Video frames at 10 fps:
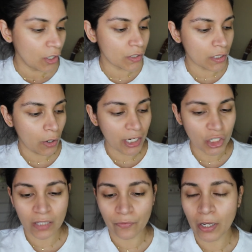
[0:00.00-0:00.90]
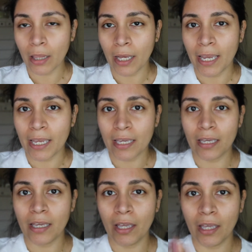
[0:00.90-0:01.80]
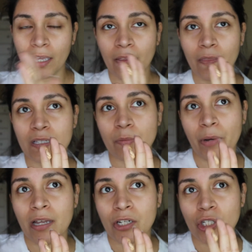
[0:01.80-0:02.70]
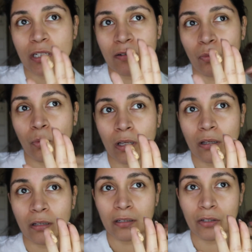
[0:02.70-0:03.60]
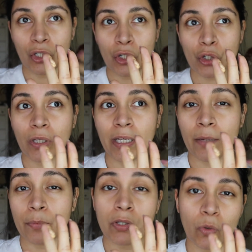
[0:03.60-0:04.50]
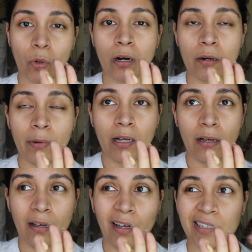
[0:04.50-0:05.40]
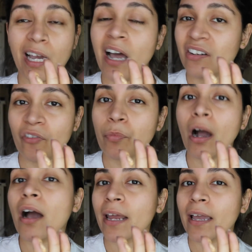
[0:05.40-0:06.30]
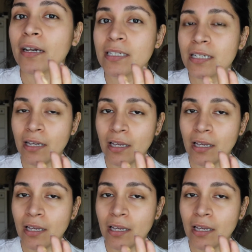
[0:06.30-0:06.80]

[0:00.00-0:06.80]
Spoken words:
So I just feel like the sponge will usually absorb a ton of product,